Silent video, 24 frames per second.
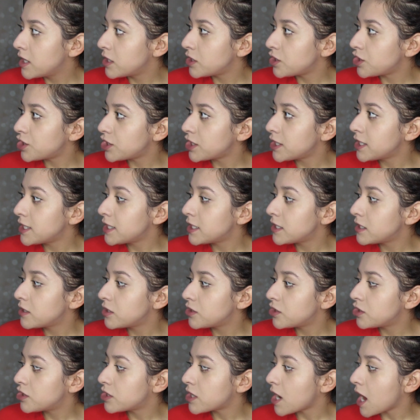Chit
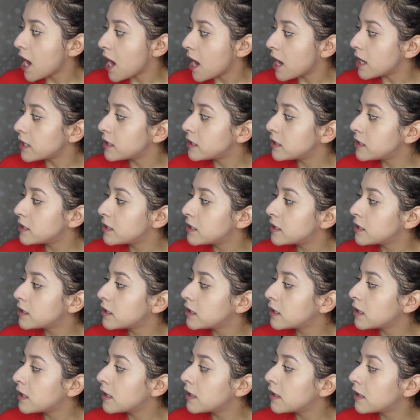chat
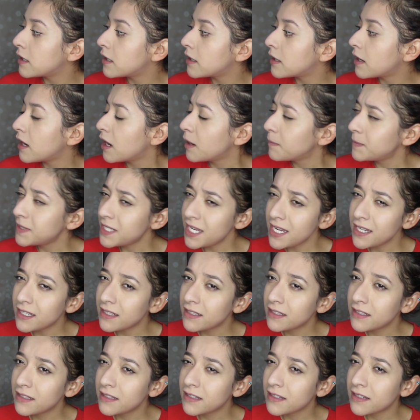update?
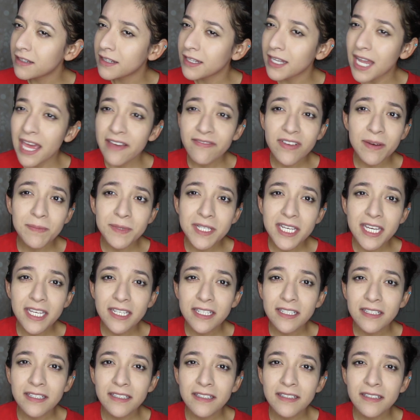Life
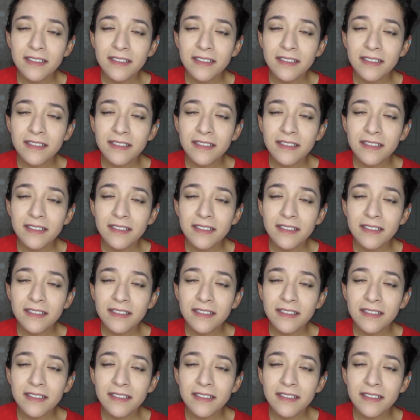update?